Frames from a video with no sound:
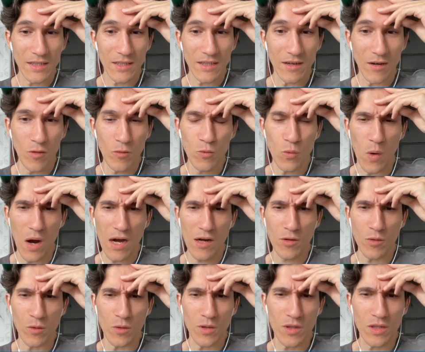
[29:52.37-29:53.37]
oh
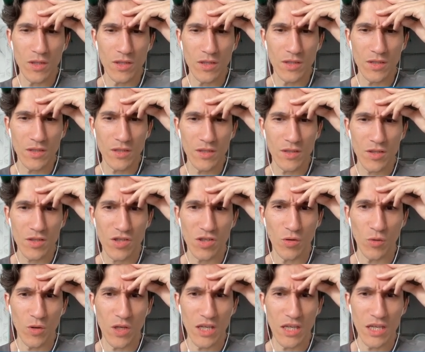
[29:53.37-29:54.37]
wow
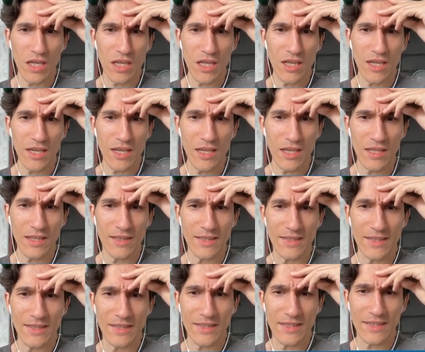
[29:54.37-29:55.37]
so he
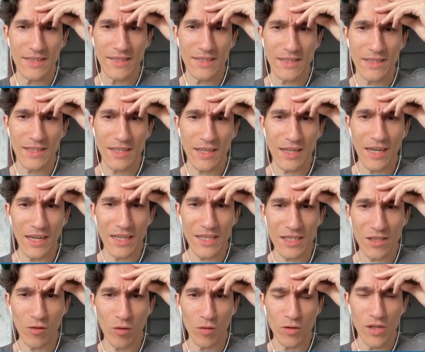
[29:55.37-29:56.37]

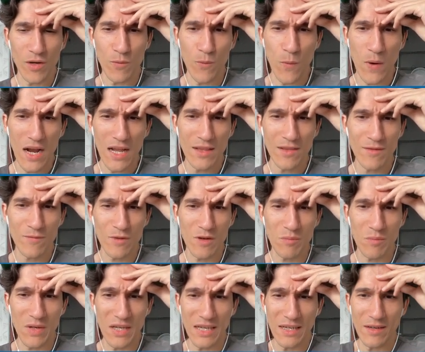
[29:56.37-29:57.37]
has only one
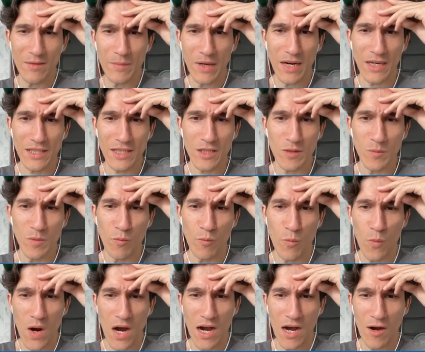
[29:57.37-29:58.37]
vp maximum
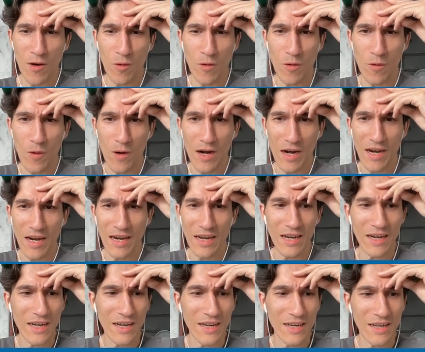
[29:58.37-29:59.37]
wow okay
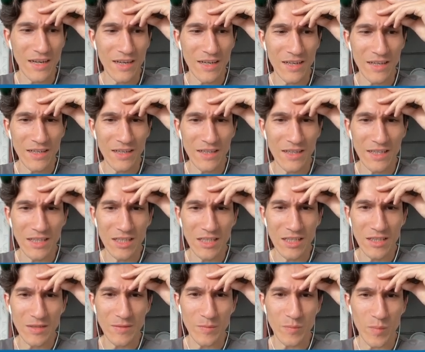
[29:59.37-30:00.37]

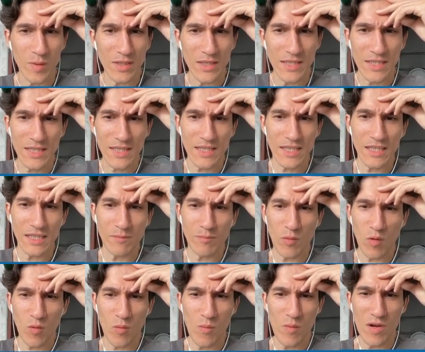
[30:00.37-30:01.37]
but still
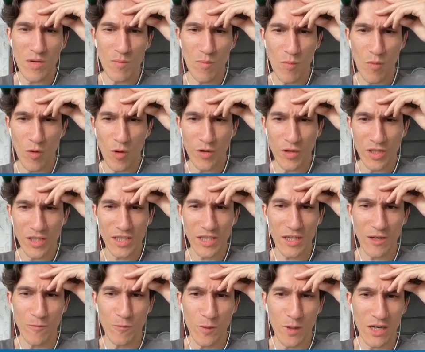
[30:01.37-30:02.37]
probably Mono
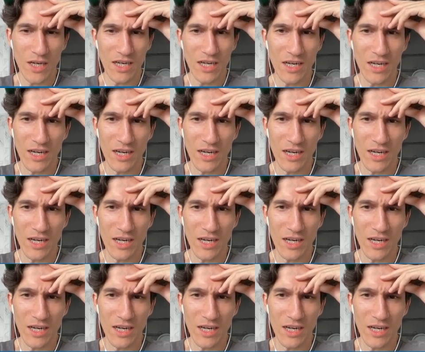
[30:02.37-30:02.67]
somewhere